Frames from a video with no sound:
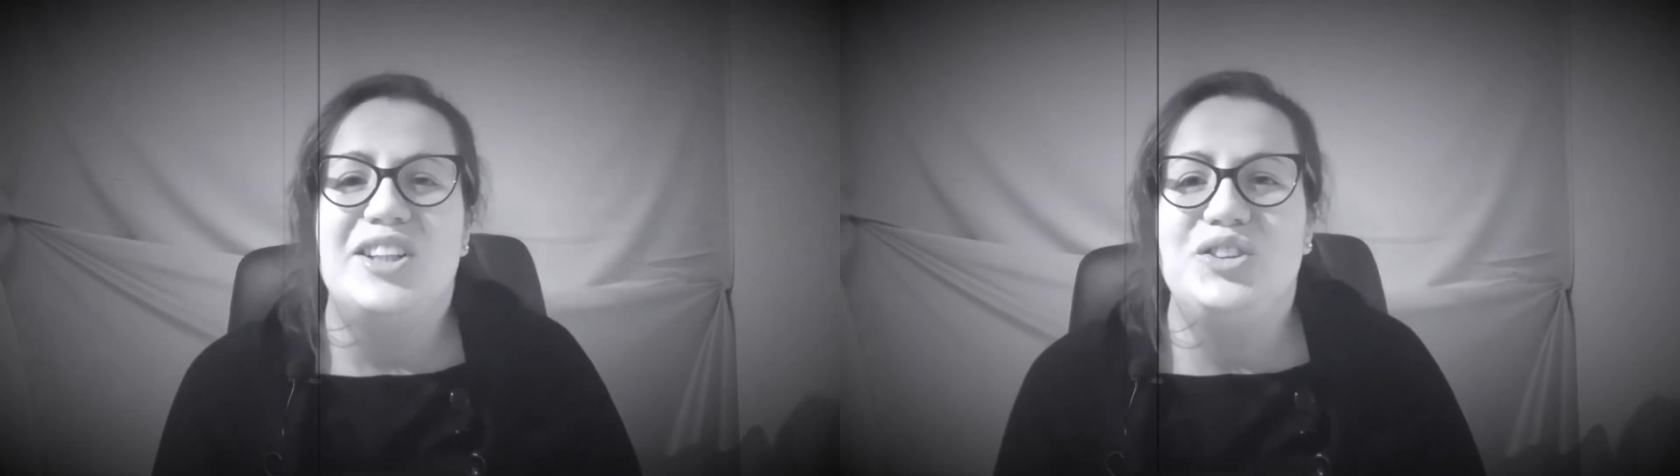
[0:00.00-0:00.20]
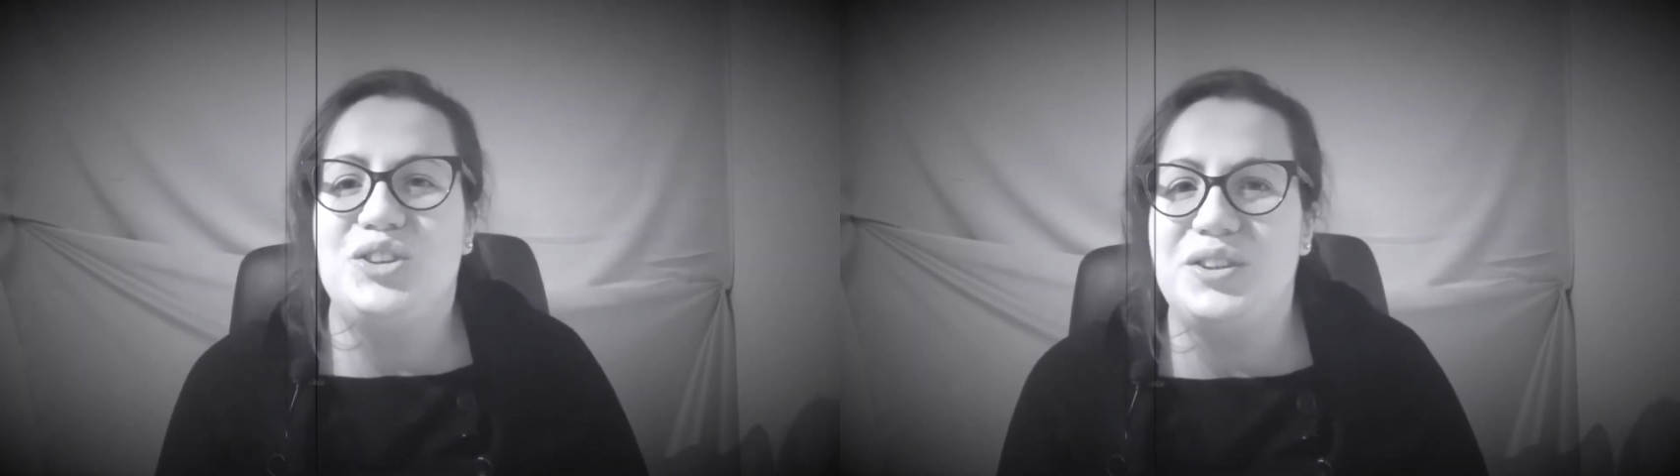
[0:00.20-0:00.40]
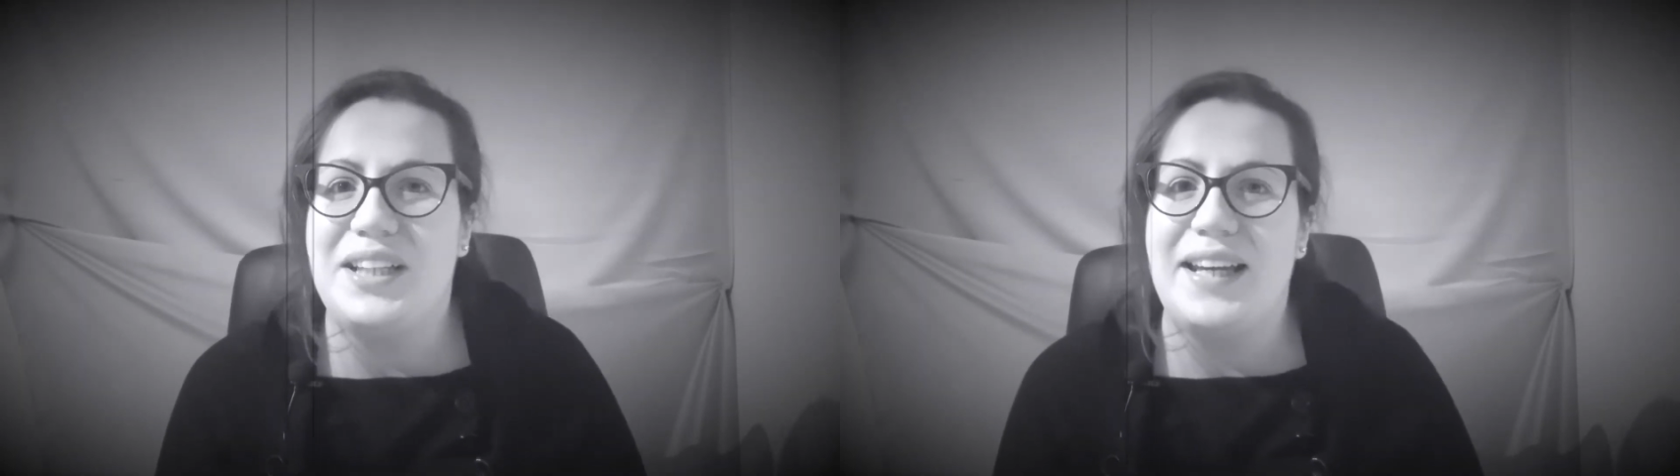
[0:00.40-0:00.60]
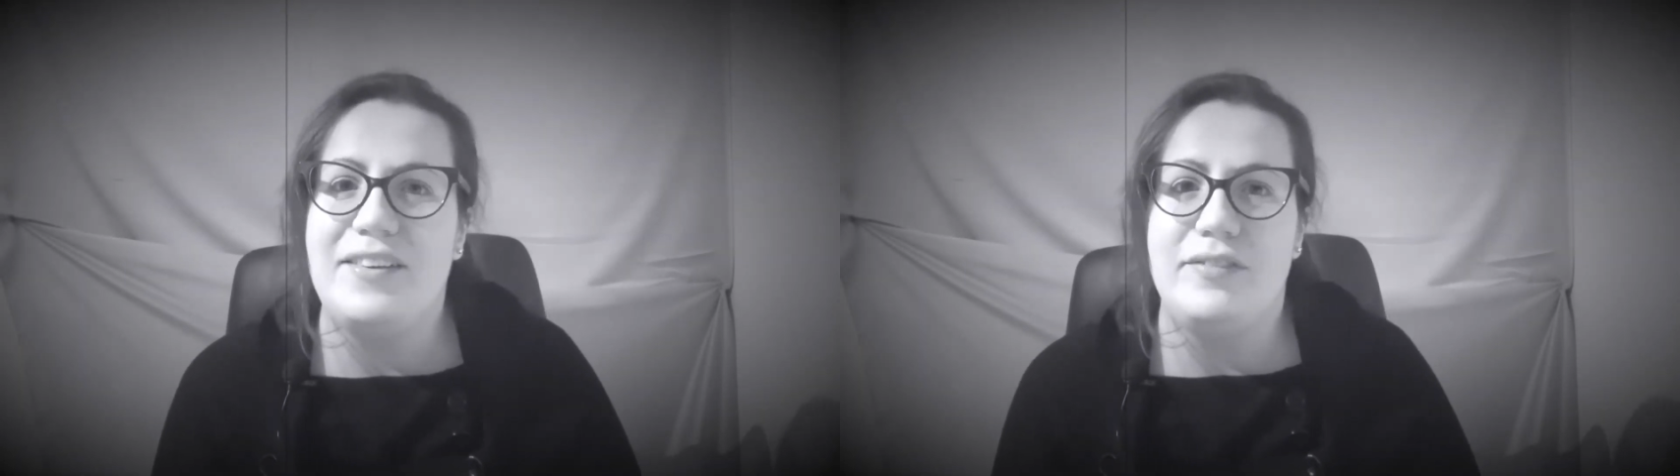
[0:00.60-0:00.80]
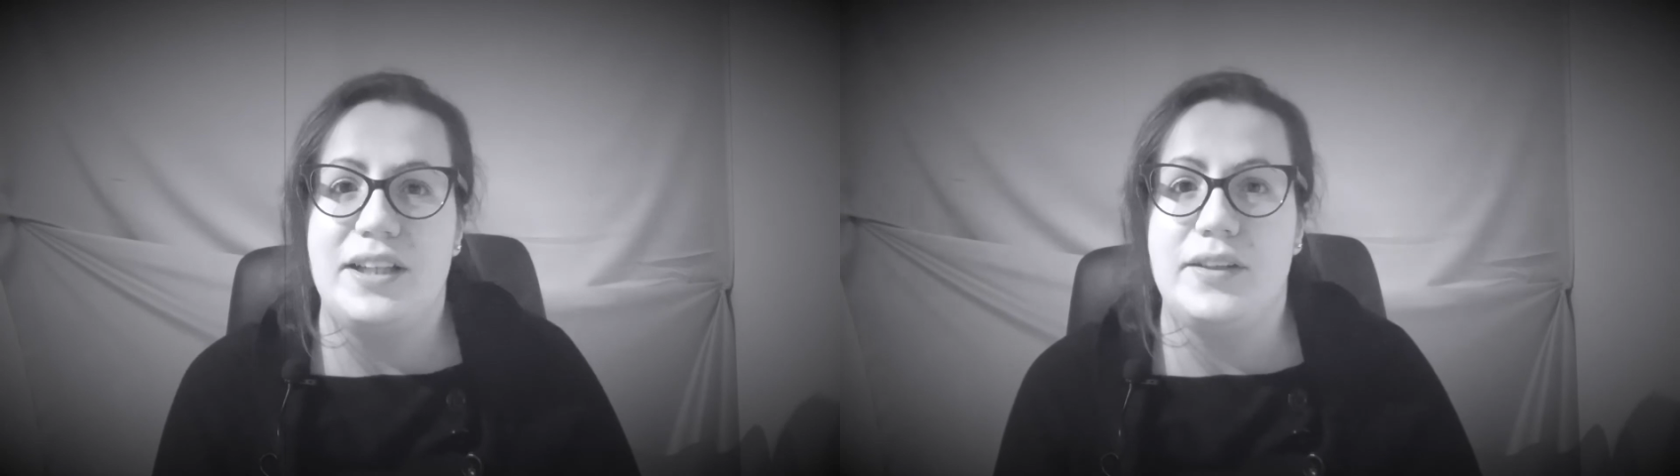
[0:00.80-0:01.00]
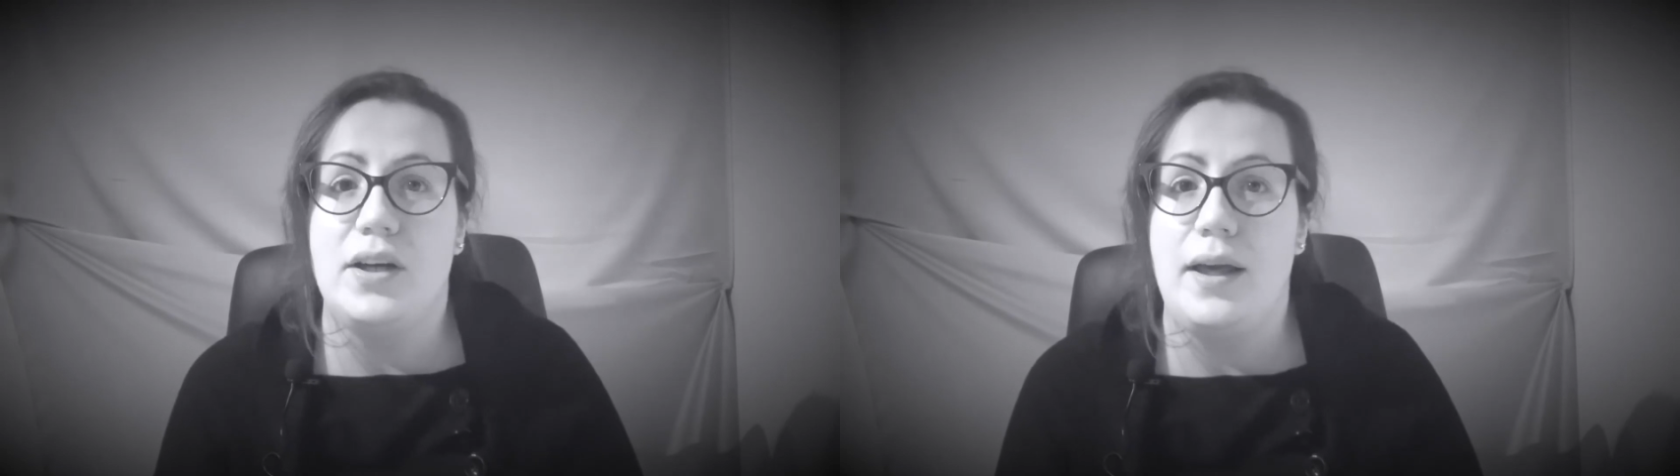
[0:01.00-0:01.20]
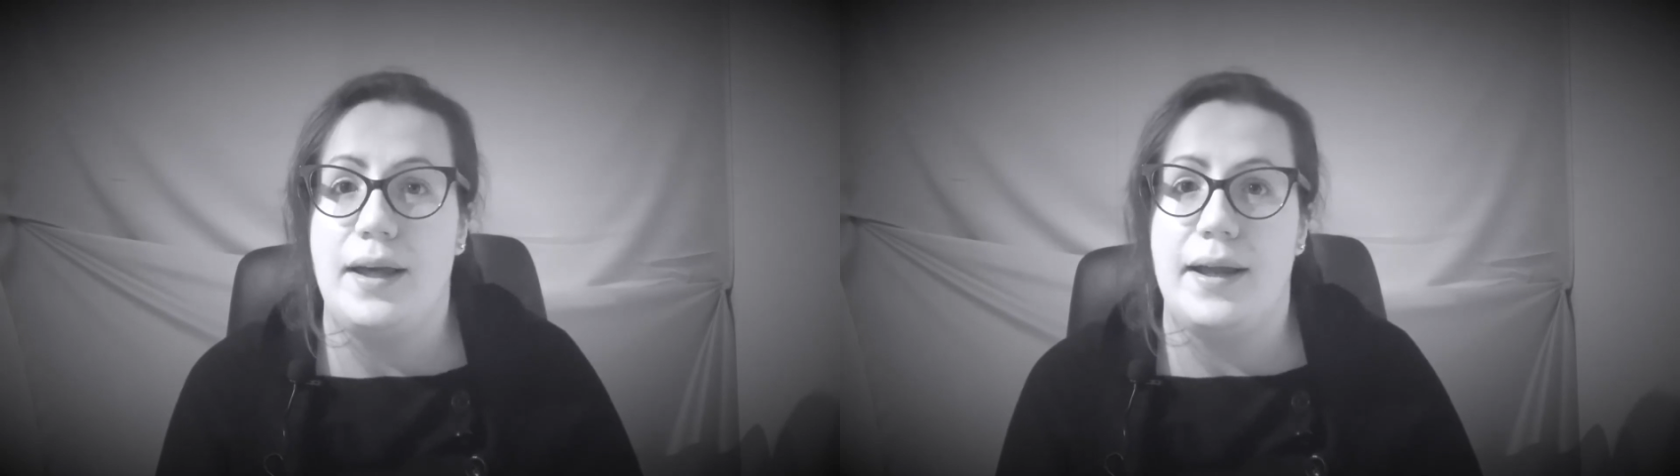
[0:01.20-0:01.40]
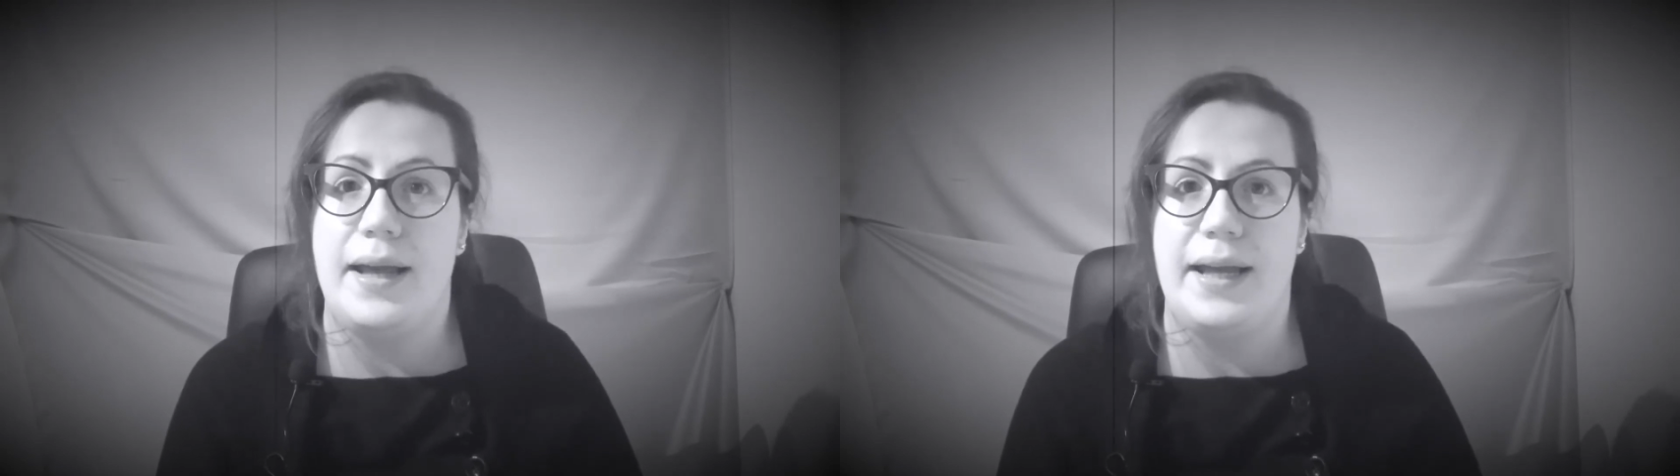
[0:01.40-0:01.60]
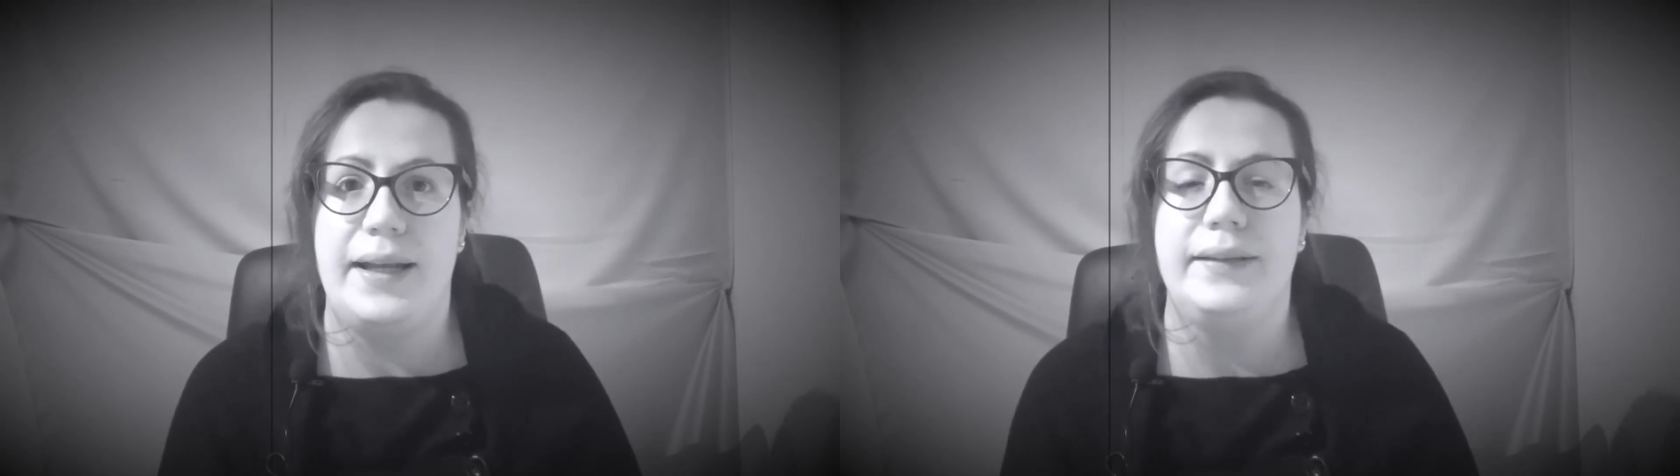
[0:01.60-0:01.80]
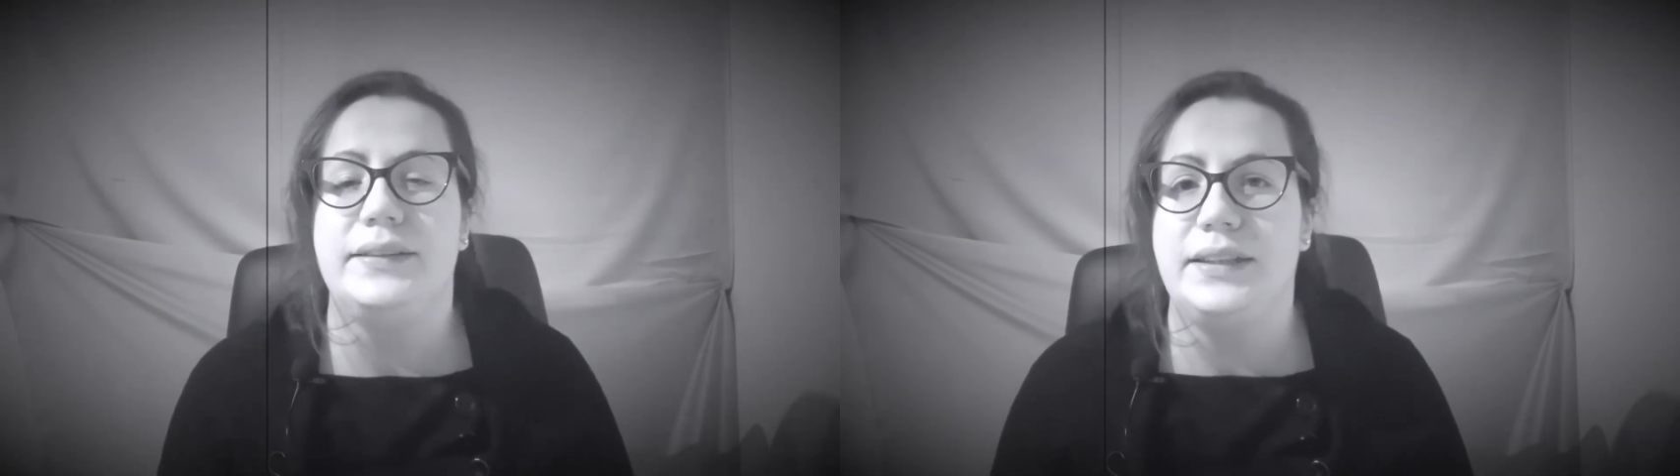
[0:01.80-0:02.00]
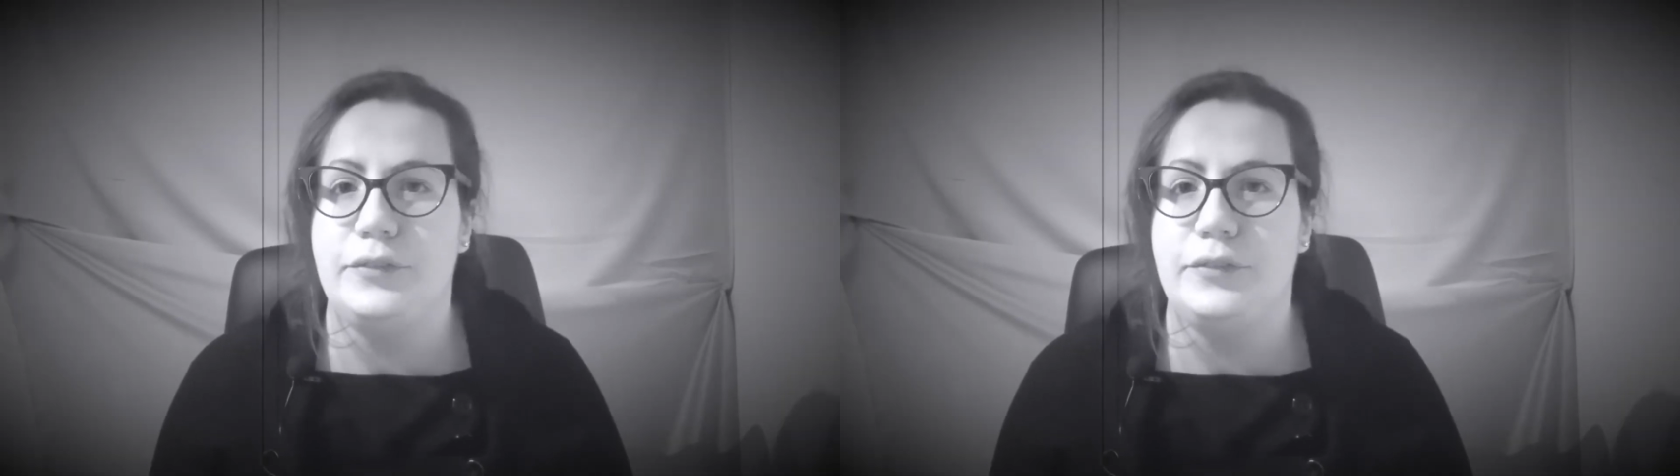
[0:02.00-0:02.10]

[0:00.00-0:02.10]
Today video here.